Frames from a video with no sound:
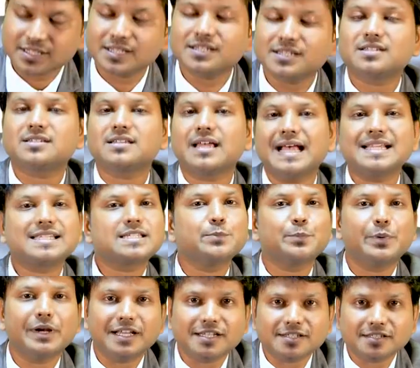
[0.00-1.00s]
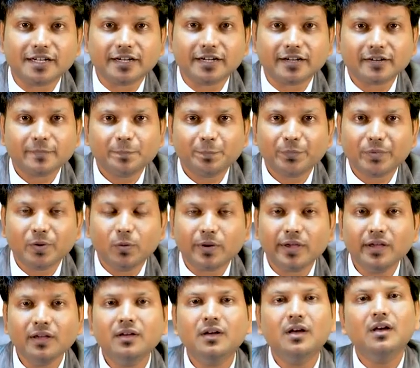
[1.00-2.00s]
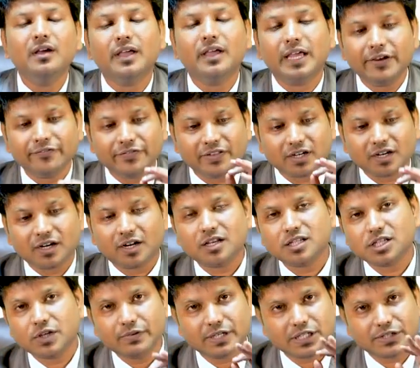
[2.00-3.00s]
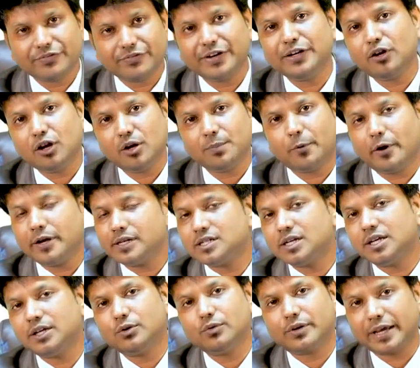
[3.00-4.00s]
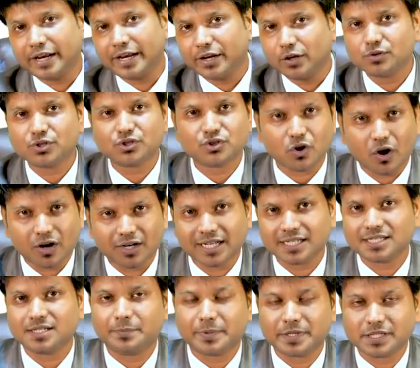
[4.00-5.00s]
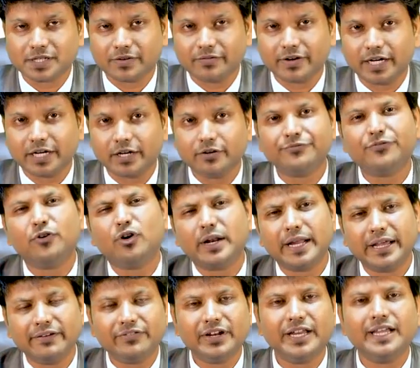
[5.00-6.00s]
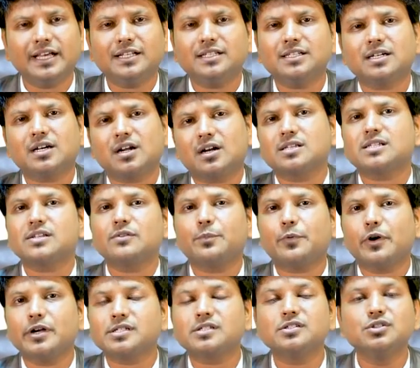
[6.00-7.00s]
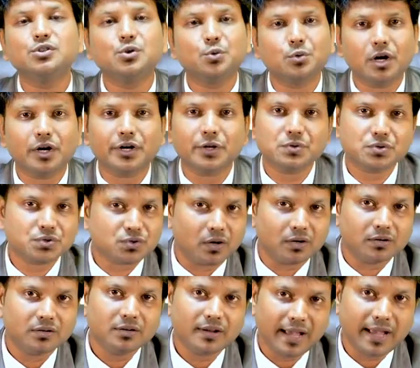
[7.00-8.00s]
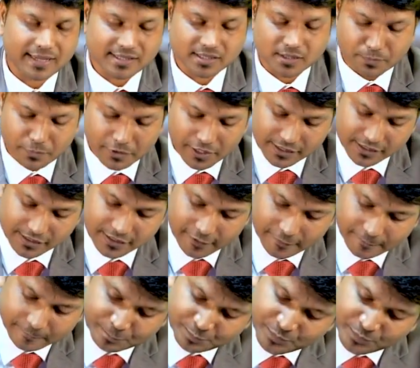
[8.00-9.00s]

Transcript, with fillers: This is as simple as that, okay? If the corrosive is phenol poisoning, you can use salt as a preservative. For every other corrosive poisoning, do not use salt. As simple as that.